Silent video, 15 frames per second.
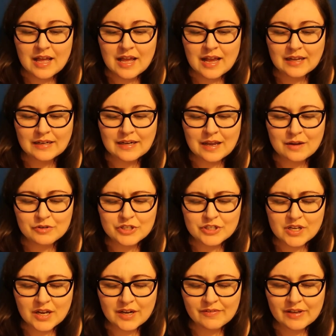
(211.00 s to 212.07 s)
And now she's
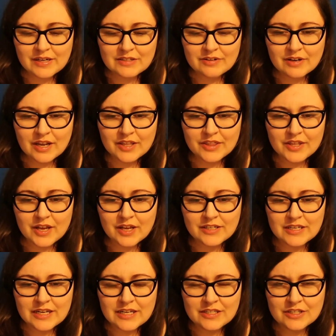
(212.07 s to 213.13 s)
kind of entering her
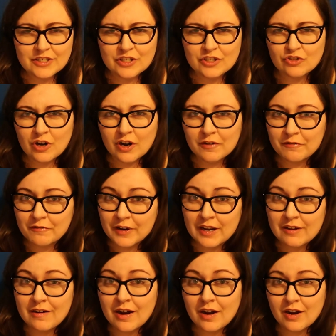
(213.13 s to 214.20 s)
30s and she's trying to
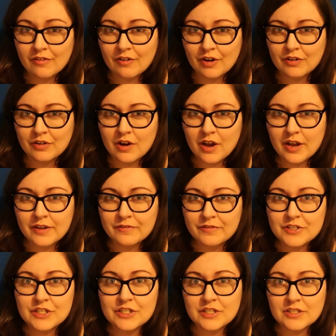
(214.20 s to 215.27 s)
figure out her own life.
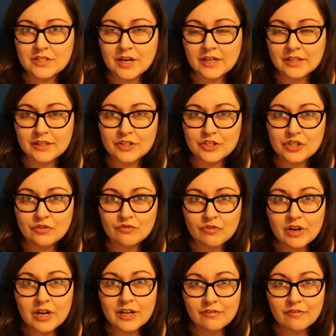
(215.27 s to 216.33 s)
She's decided that she
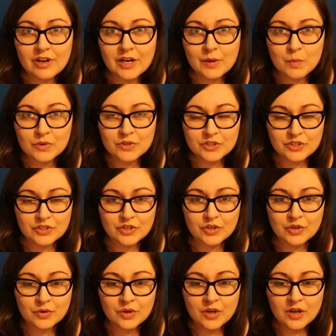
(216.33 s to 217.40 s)
really, really wants
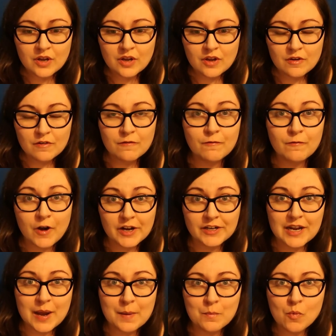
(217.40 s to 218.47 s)
to find
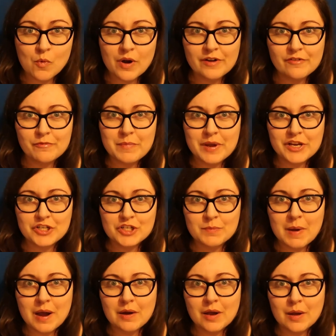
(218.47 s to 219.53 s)
out more information
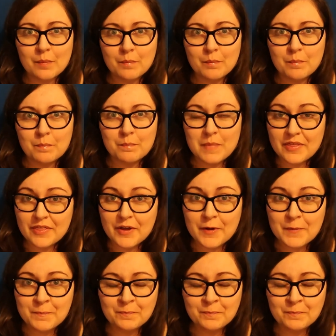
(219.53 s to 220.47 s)
about her mother.